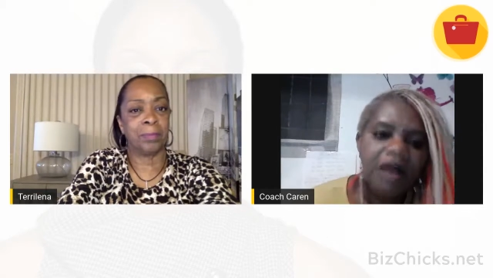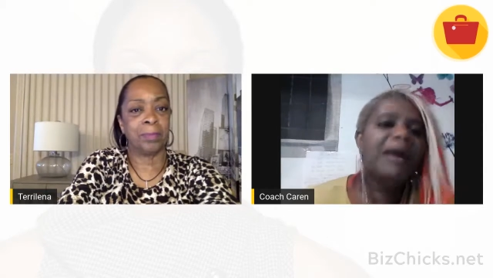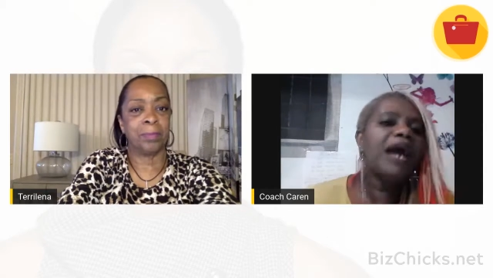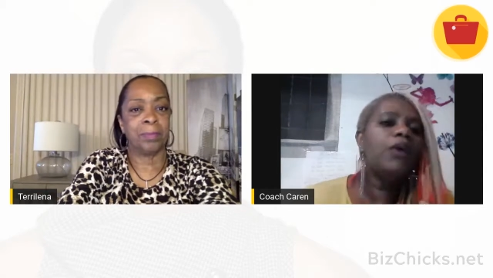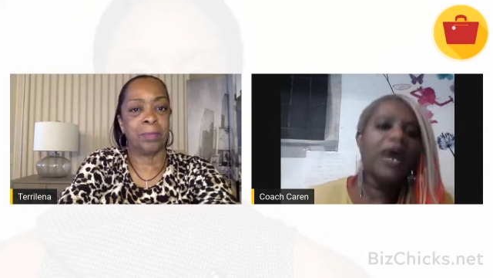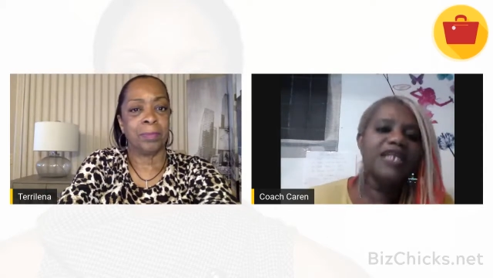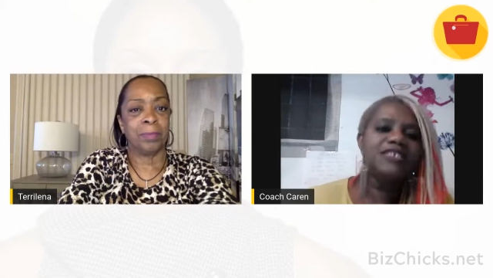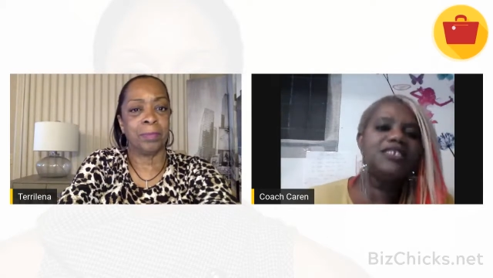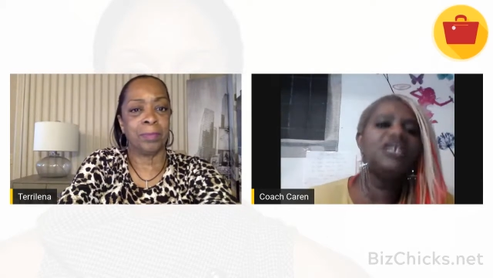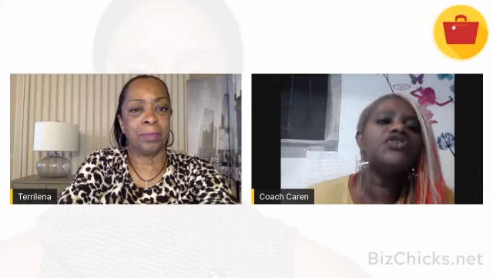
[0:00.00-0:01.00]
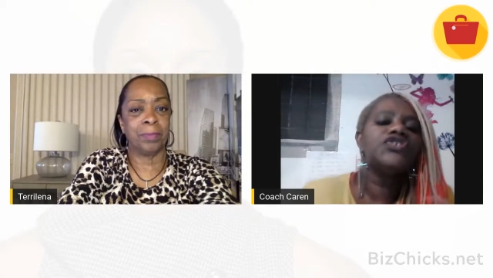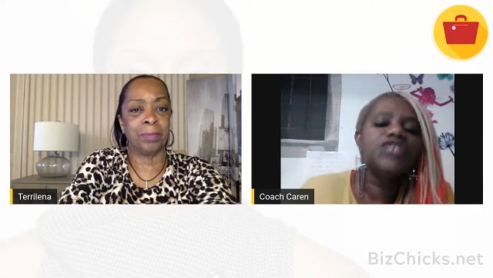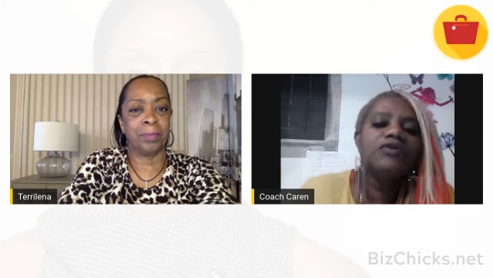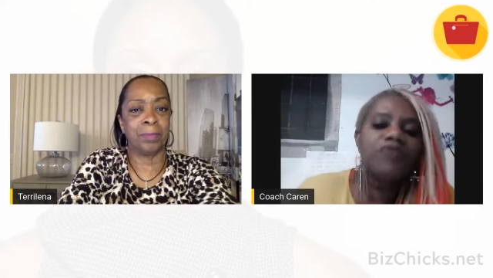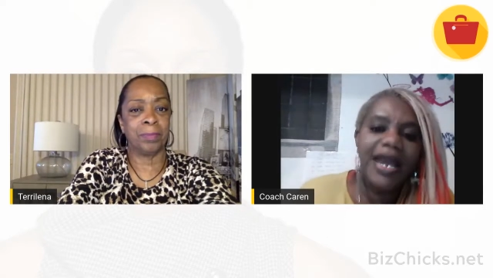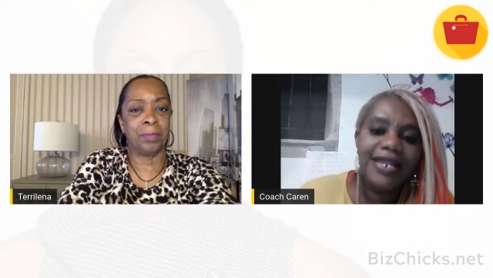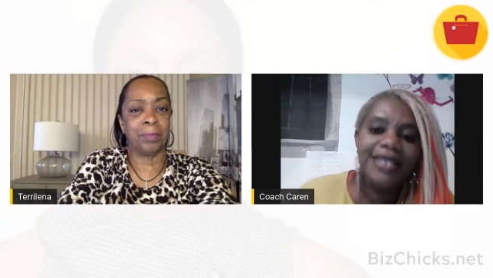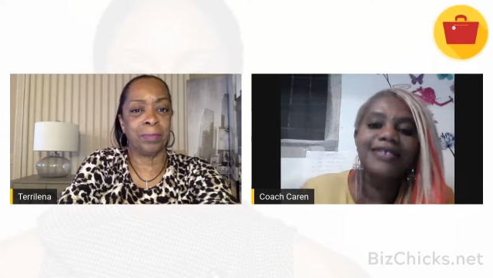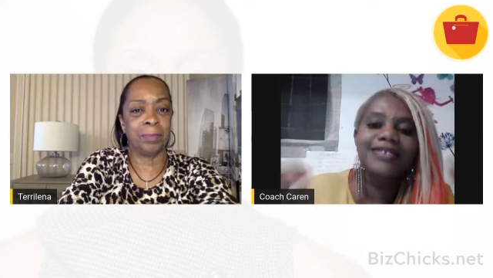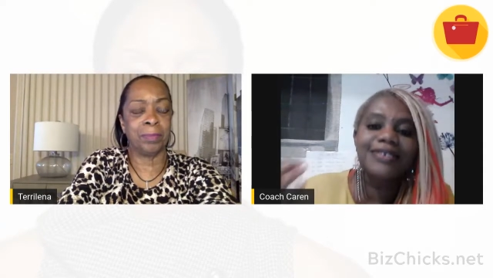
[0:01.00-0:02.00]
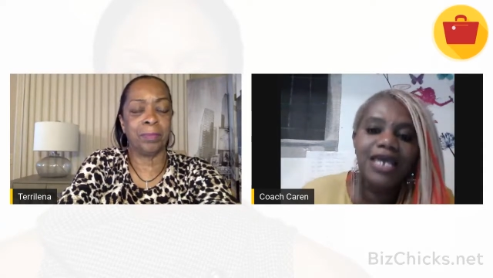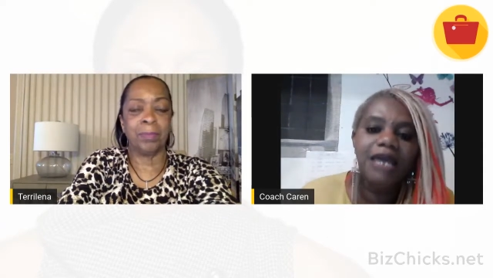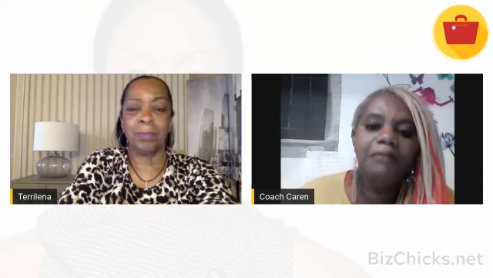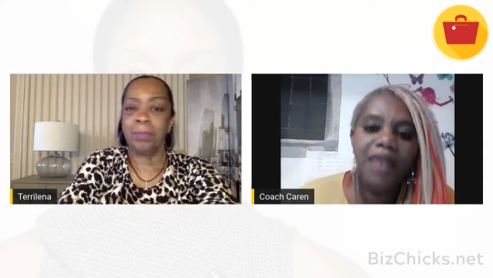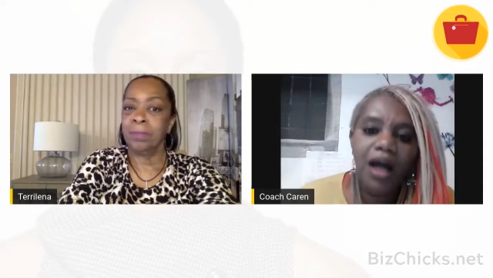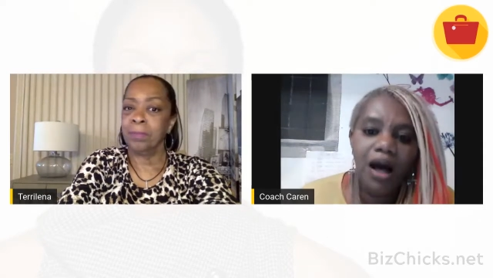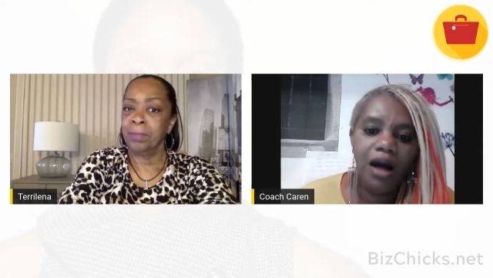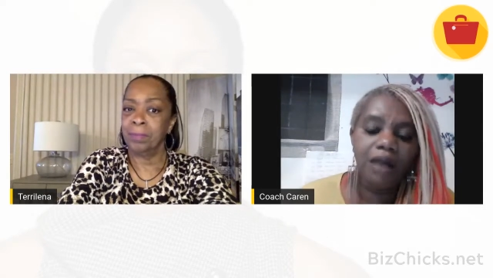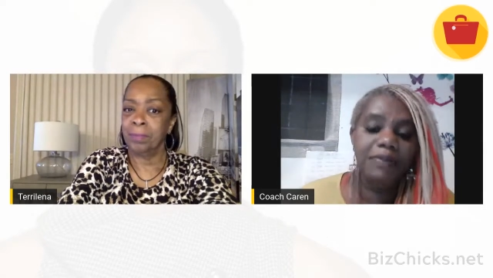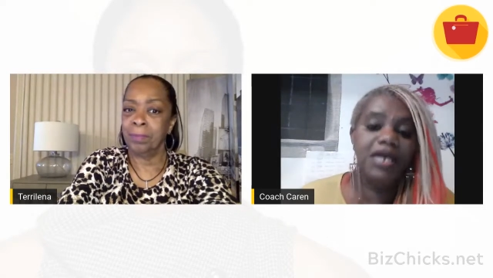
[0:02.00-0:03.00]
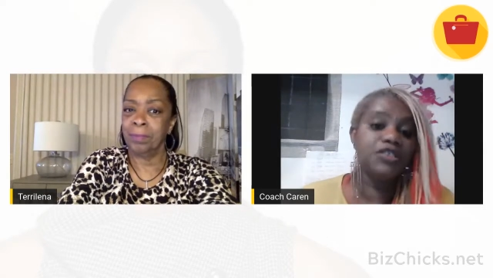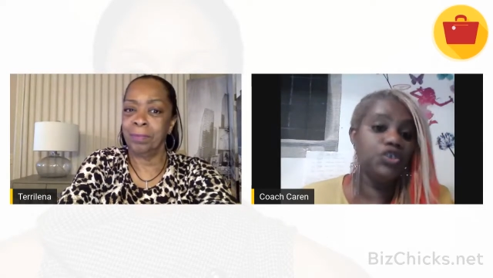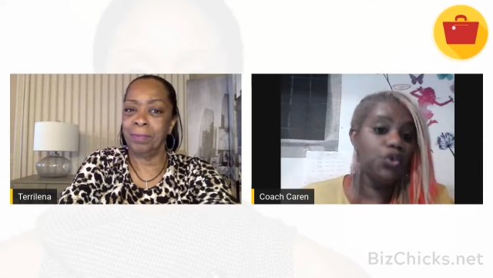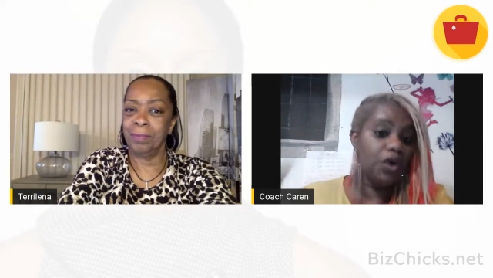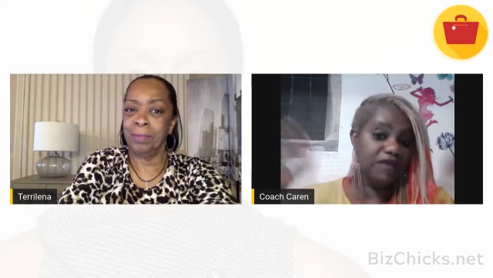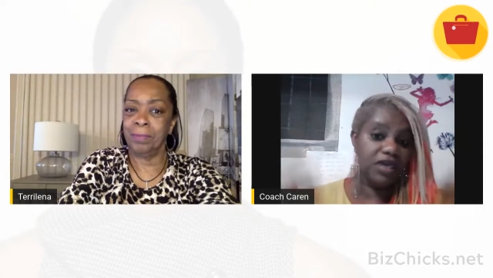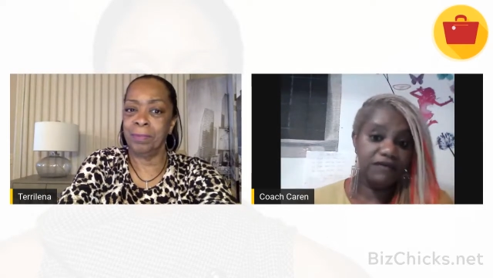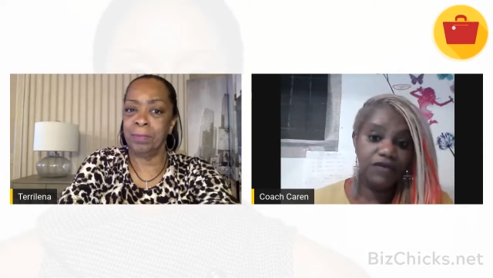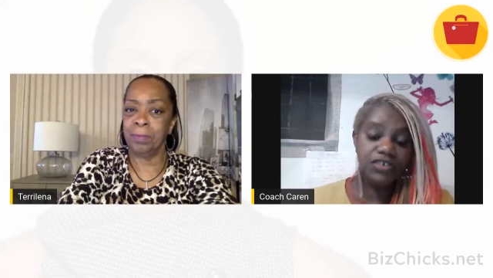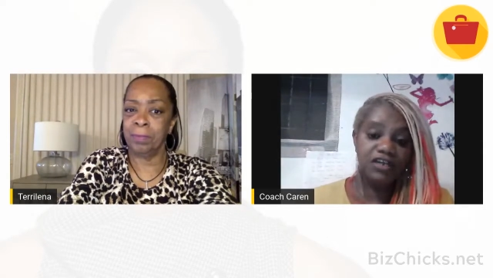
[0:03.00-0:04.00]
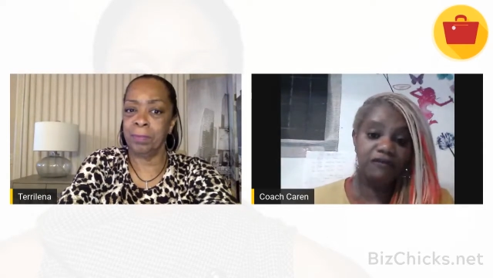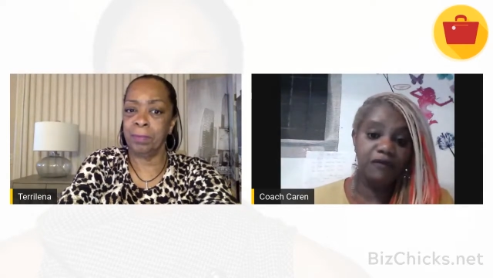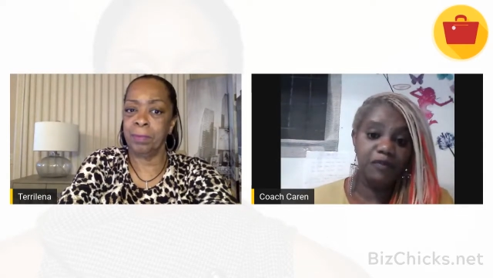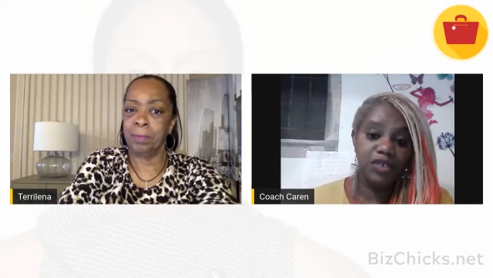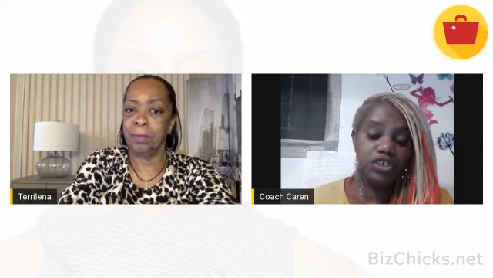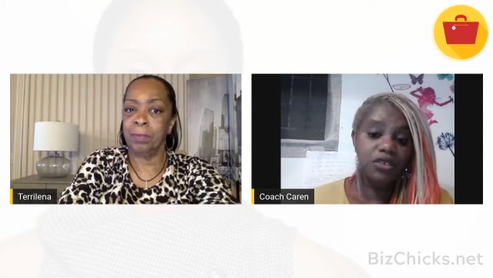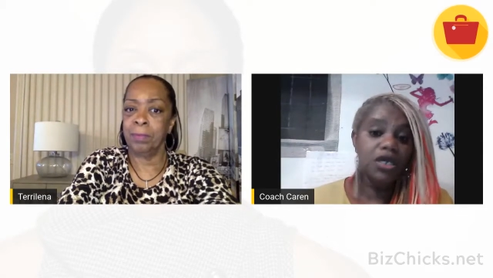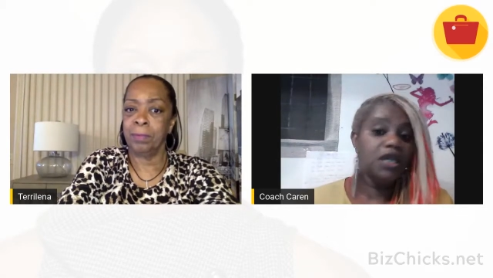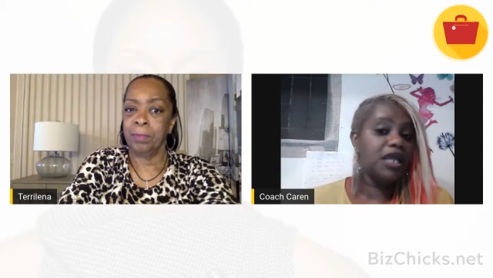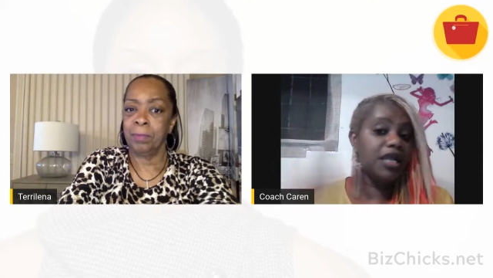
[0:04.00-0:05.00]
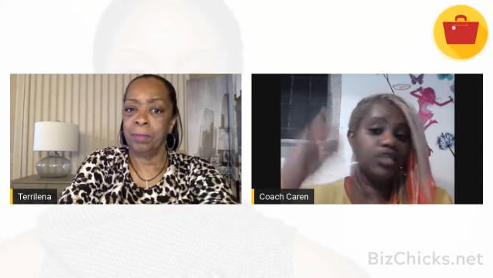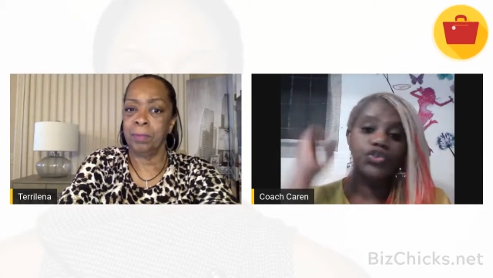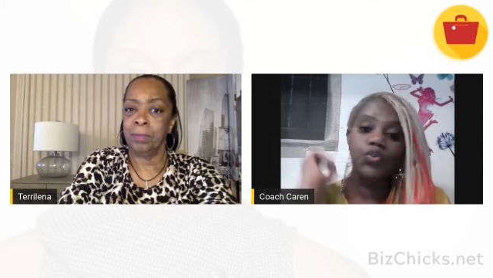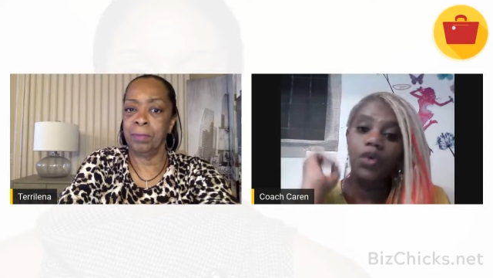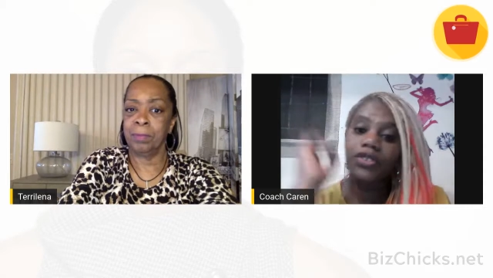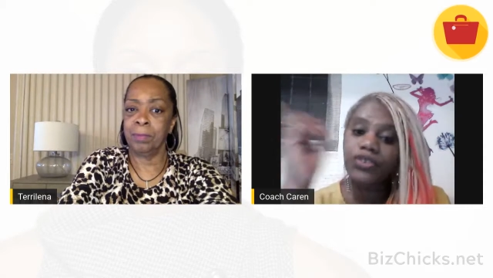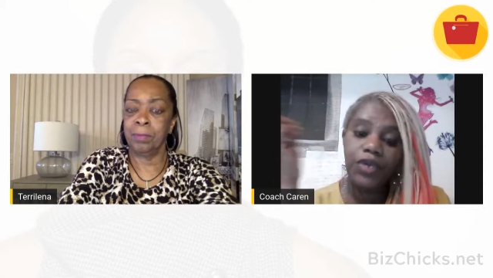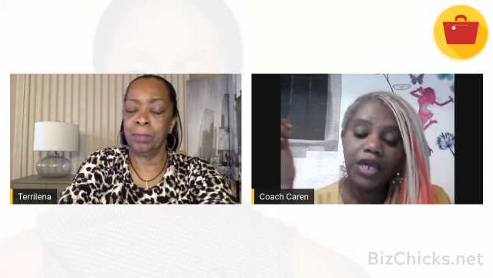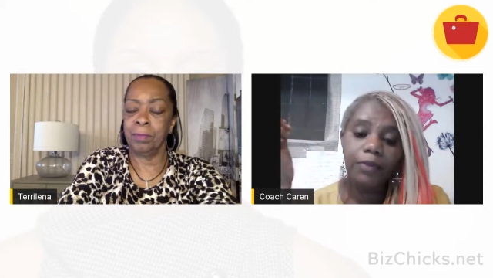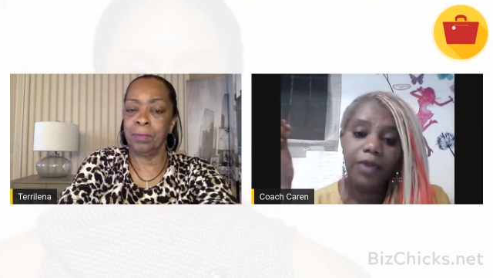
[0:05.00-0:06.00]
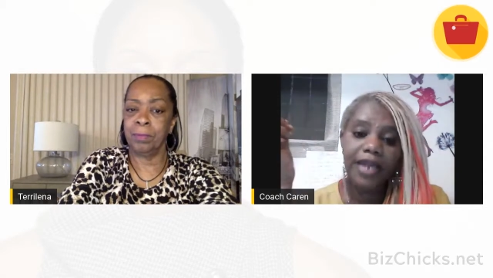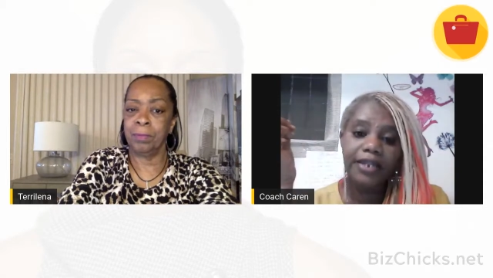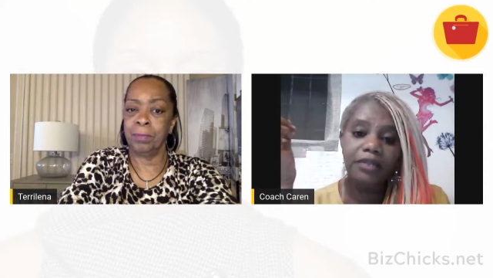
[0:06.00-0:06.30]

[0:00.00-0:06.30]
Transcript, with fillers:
Speaker 1: By Wednesday, you're still writing the same blog because you have given yourself permission that it's just once a week I'm writing the